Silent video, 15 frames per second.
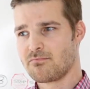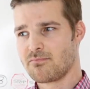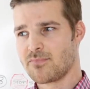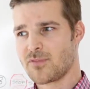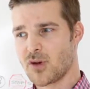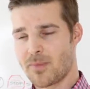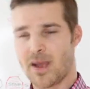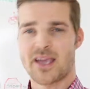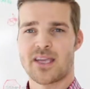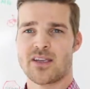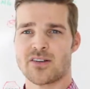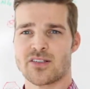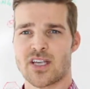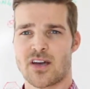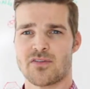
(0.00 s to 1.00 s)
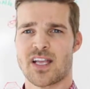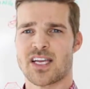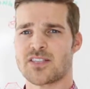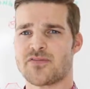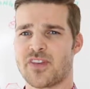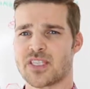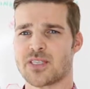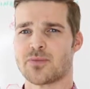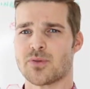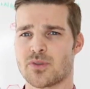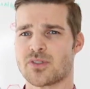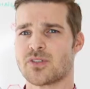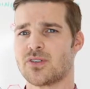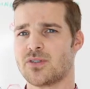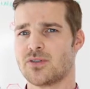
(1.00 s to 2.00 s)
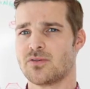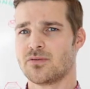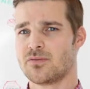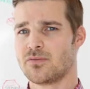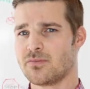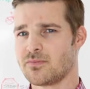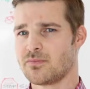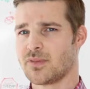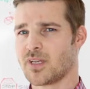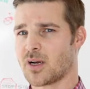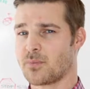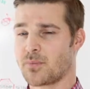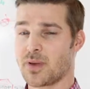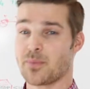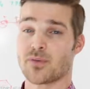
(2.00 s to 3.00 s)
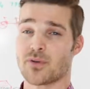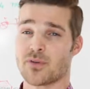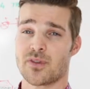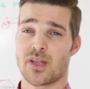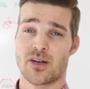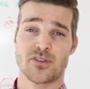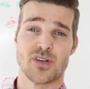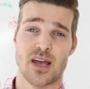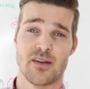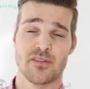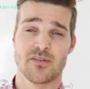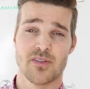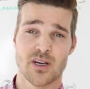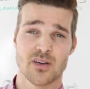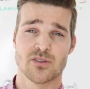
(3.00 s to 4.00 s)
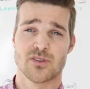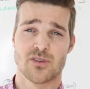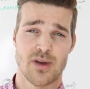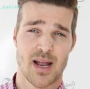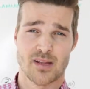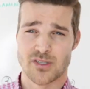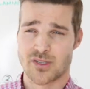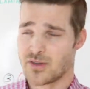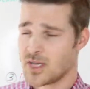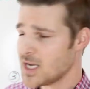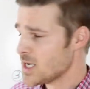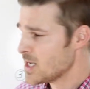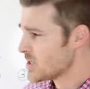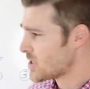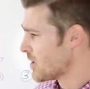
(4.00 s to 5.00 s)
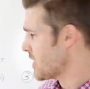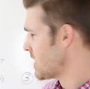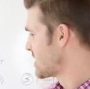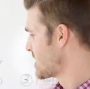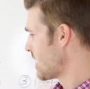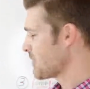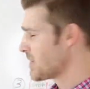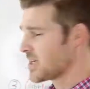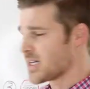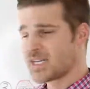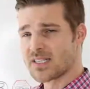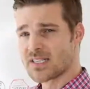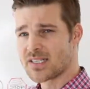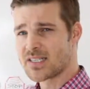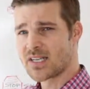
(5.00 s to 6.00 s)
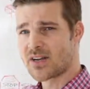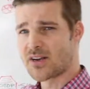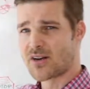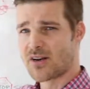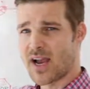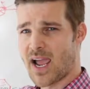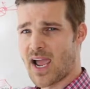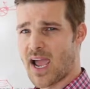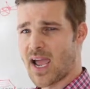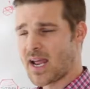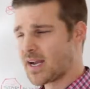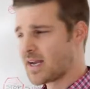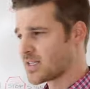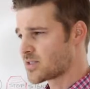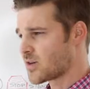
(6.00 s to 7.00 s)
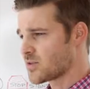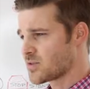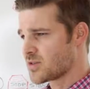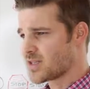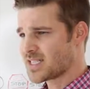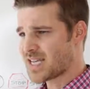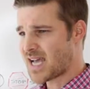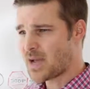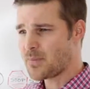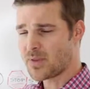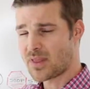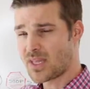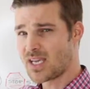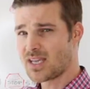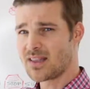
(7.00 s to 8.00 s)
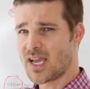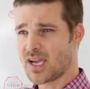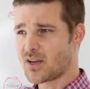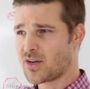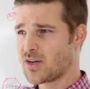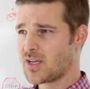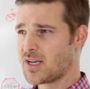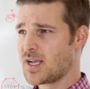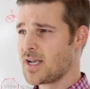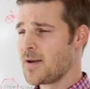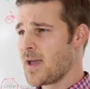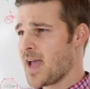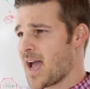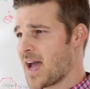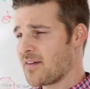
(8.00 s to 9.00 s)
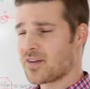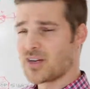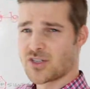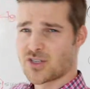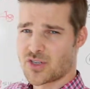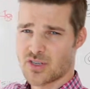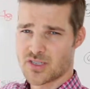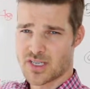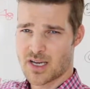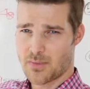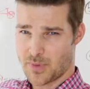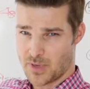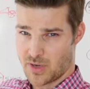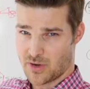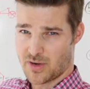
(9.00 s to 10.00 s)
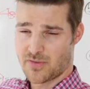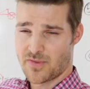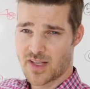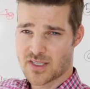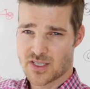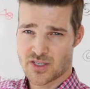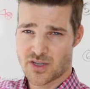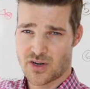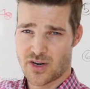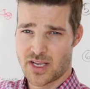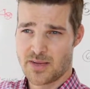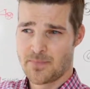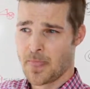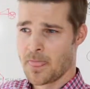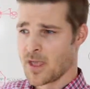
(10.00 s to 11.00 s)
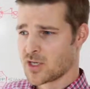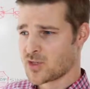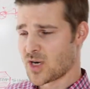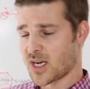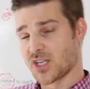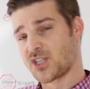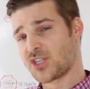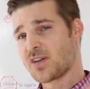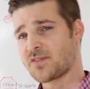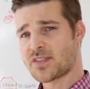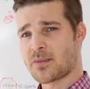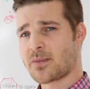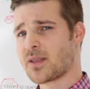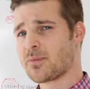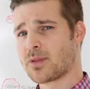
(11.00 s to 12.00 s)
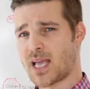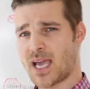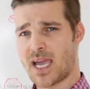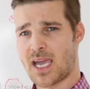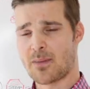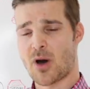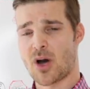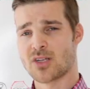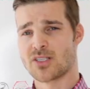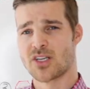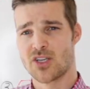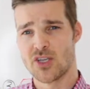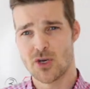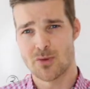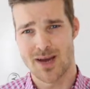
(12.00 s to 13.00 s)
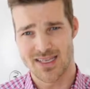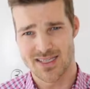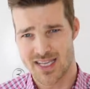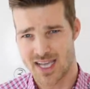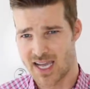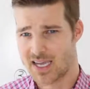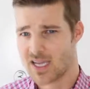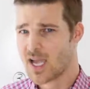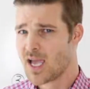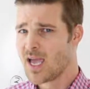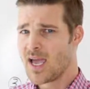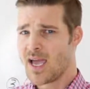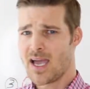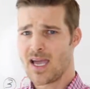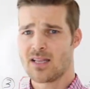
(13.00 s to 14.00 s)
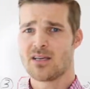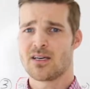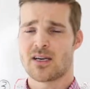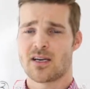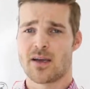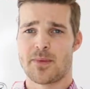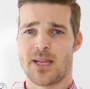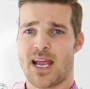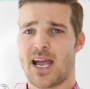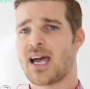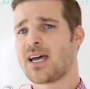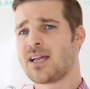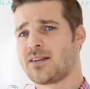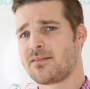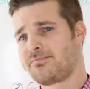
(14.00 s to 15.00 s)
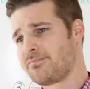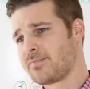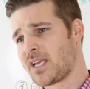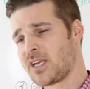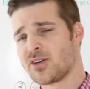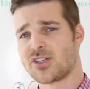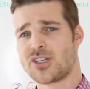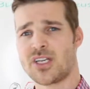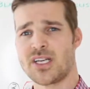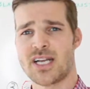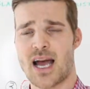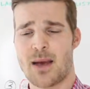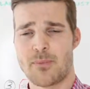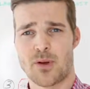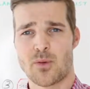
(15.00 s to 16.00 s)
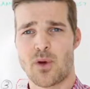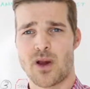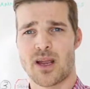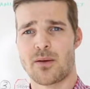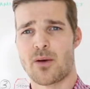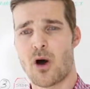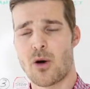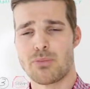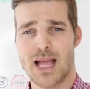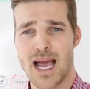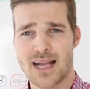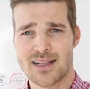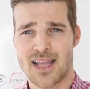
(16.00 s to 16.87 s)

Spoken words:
you're making yourself less visible to people that are driving vehicles around you. So it's something to consider, and it's also the type of thing that could have an insurance company or defense attorney try to shift some of the blame onto you by saying, hey, look, I mean, had he or she not been wearing all black